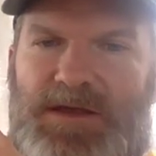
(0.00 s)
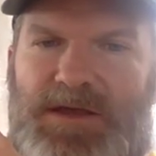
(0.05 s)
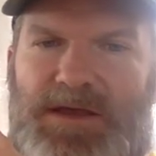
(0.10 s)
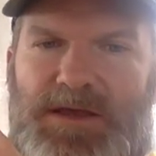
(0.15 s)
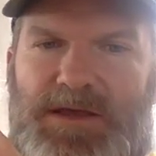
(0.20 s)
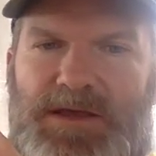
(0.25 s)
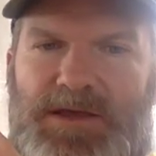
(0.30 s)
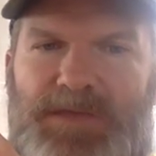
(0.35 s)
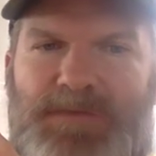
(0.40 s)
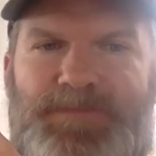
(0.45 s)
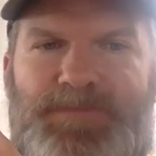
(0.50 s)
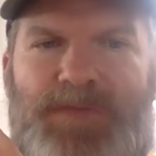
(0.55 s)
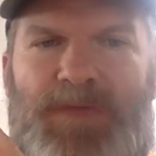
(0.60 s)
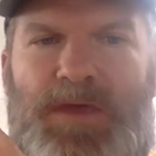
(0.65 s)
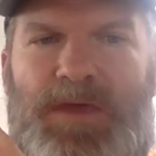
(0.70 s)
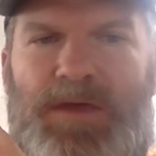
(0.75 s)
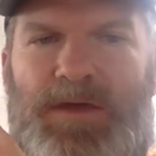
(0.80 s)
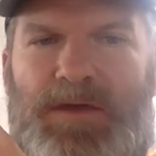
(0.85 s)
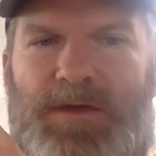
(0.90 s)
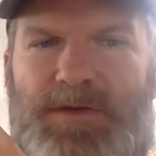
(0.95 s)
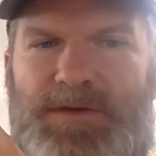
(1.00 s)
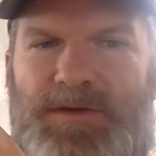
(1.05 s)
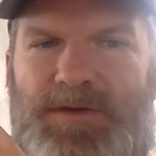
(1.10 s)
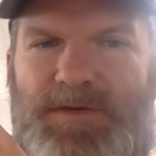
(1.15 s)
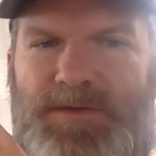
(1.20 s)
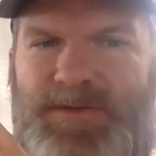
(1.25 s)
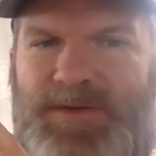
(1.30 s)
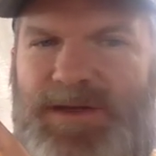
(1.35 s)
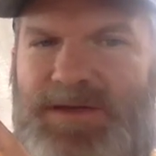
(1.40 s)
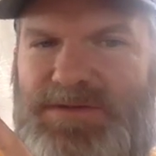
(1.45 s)
And there
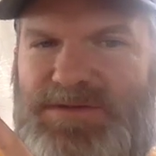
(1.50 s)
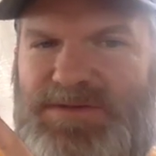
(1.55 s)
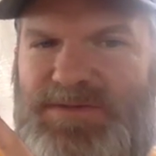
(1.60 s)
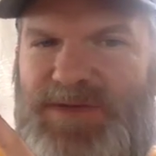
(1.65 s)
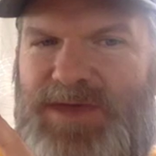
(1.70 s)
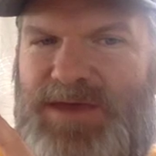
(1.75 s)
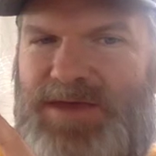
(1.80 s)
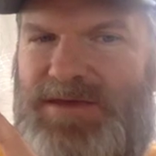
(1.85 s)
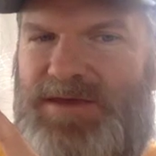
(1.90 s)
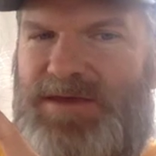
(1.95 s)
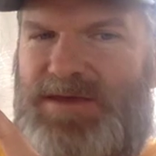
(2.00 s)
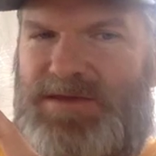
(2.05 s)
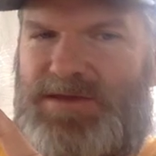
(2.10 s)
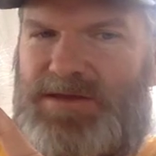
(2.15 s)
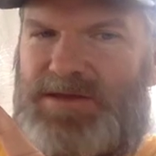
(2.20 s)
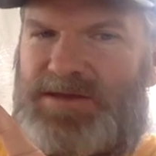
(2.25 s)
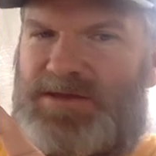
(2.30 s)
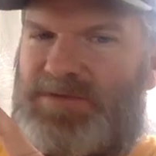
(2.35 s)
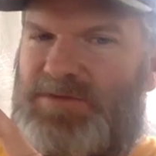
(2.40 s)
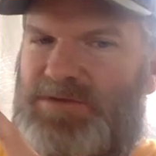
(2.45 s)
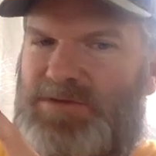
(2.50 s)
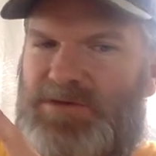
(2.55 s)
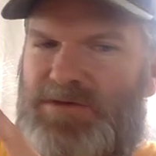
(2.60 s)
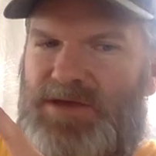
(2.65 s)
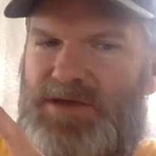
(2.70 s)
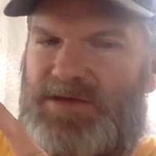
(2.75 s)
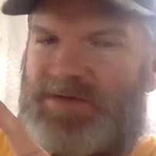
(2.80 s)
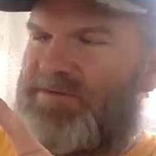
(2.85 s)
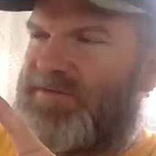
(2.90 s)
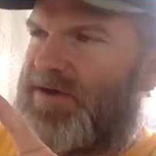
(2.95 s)
were problems back then that even you
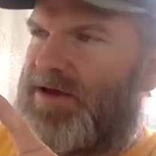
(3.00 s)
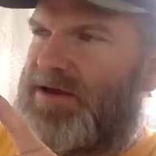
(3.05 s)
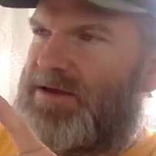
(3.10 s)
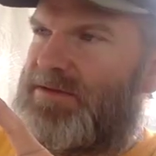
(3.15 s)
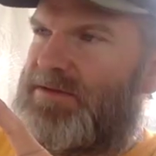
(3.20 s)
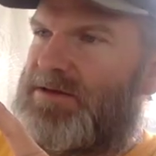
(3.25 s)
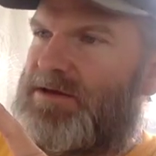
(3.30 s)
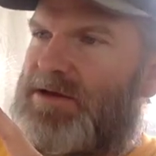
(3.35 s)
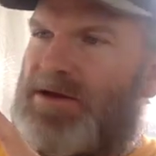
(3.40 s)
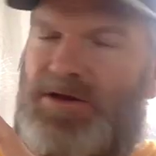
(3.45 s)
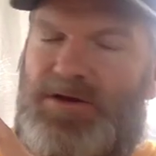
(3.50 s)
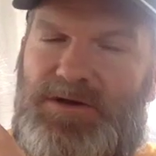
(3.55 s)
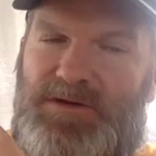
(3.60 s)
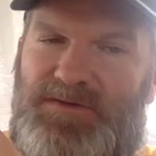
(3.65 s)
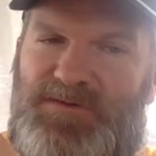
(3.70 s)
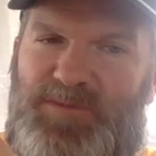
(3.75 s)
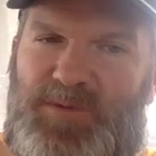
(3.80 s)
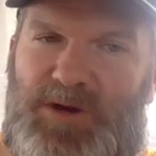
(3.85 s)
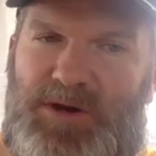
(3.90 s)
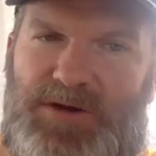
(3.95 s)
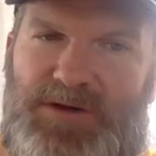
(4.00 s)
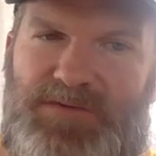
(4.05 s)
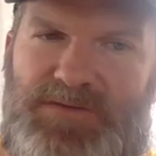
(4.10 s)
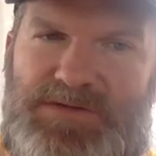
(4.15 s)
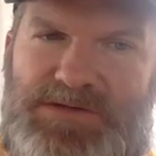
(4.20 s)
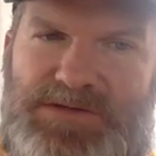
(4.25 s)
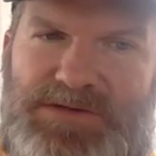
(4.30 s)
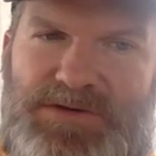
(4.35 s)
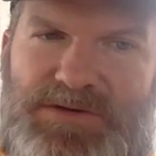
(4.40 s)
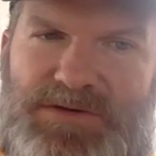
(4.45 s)
had to find the area of part of a
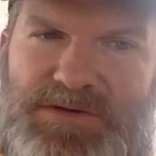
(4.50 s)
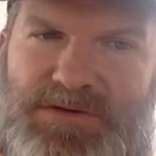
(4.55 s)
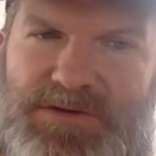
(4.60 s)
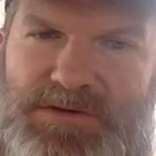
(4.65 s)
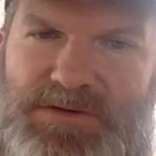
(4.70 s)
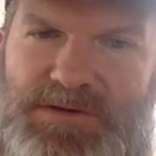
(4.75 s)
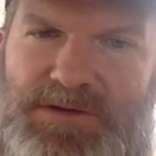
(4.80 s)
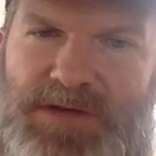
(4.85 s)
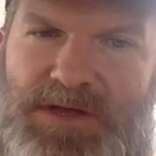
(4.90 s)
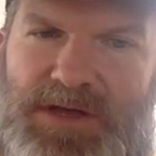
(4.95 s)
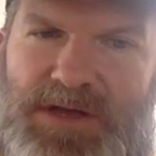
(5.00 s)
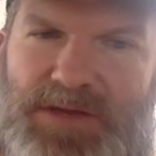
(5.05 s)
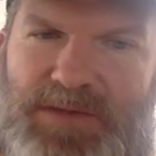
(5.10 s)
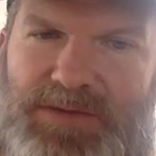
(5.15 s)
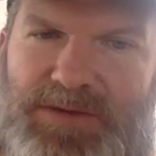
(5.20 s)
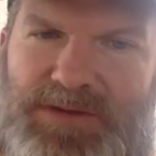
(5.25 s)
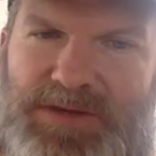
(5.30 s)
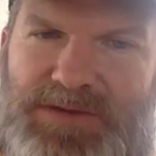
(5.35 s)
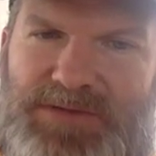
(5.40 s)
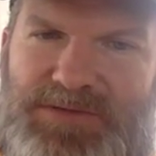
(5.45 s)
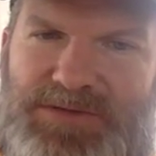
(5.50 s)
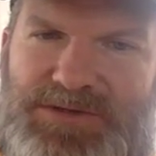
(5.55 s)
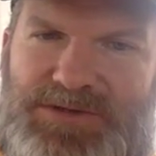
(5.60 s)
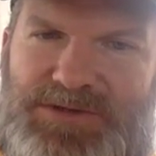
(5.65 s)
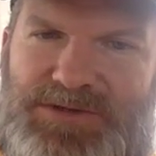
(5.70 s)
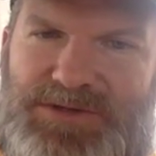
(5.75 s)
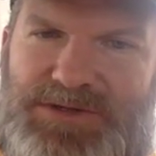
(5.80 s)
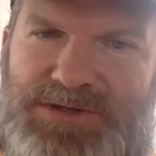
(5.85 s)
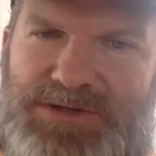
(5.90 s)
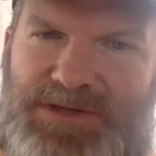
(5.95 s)
circle, but it was
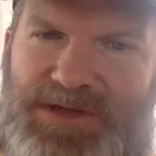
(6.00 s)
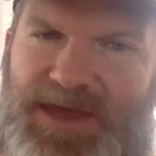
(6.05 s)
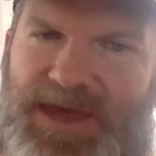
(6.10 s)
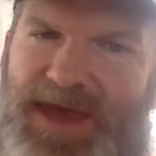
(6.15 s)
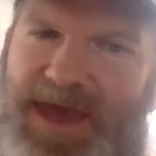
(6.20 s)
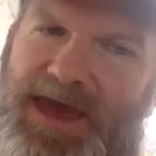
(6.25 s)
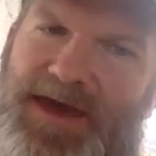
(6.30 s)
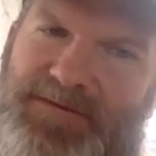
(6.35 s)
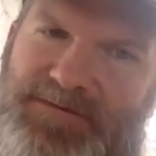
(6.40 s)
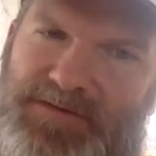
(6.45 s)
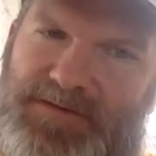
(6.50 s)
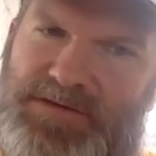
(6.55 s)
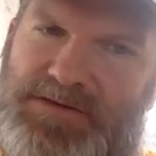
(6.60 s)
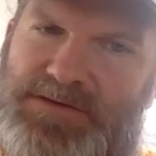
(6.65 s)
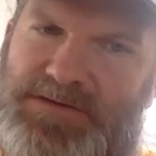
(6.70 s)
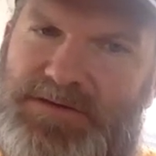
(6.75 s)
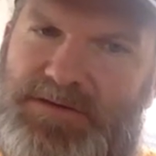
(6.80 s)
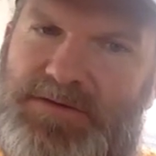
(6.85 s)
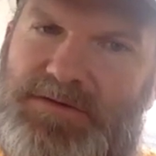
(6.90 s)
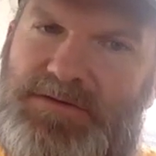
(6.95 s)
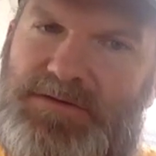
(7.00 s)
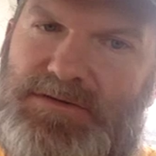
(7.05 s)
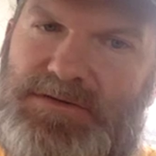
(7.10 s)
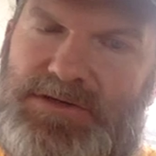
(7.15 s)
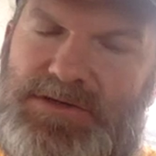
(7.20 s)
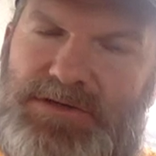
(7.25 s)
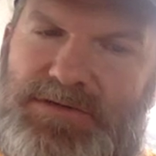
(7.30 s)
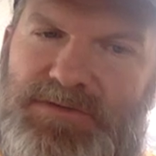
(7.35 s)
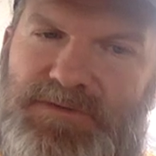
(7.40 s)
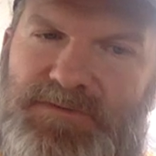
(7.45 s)
usually half of the circle.
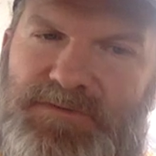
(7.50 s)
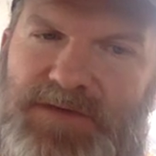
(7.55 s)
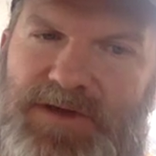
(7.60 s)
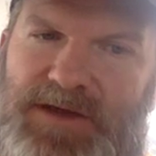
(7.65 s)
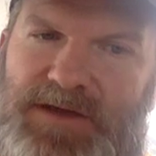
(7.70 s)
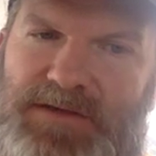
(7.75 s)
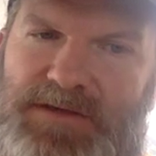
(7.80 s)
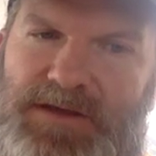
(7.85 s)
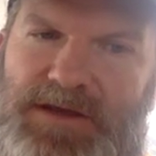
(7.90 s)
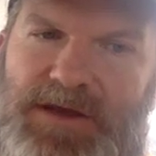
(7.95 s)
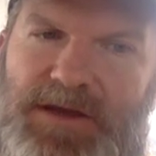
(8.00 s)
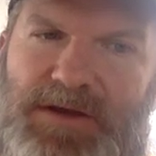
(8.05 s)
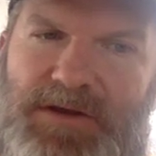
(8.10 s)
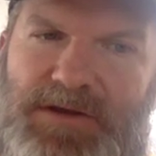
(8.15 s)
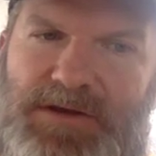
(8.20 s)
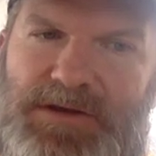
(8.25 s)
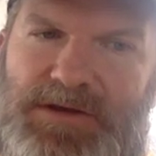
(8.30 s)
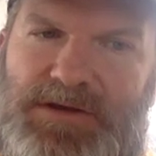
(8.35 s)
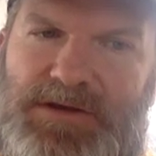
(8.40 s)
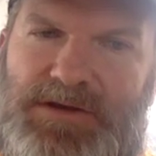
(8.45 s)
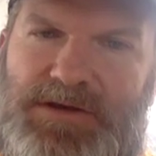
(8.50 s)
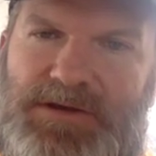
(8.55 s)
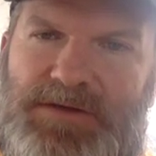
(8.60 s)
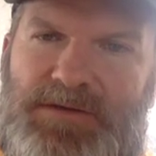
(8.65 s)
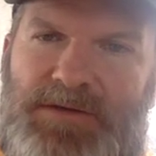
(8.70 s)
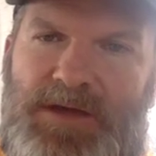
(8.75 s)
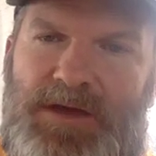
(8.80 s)
So you would find the area